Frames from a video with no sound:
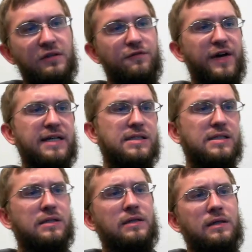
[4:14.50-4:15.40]

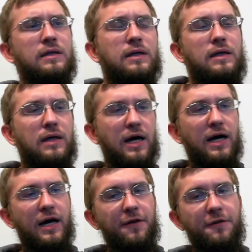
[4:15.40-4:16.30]
FETs.
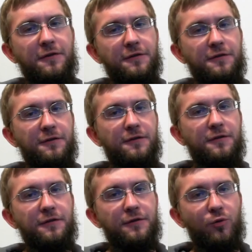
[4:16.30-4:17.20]

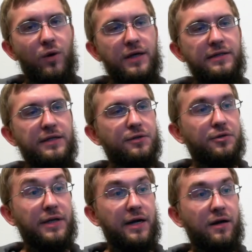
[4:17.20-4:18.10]
The one
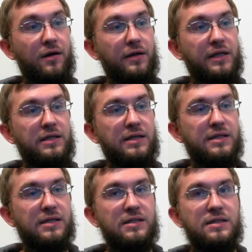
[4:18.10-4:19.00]
niggle there
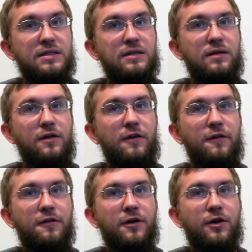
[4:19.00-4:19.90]
is
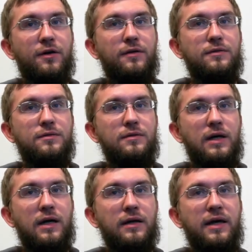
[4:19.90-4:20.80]
their
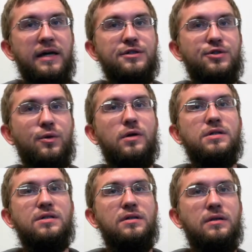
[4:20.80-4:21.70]
gate
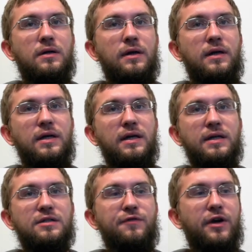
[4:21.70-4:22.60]
source
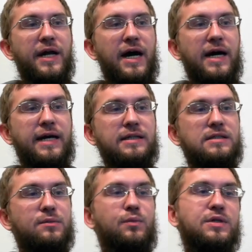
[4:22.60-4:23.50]
is very high.
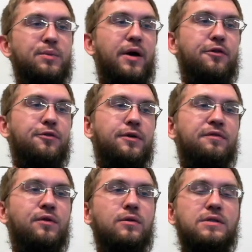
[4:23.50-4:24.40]
It's about 30
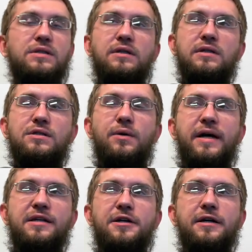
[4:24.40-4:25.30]
volts, and so I
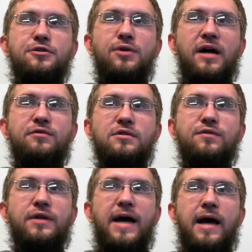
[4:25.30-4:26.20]
had to get drivers
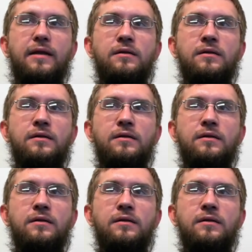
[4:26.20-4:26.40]
for that.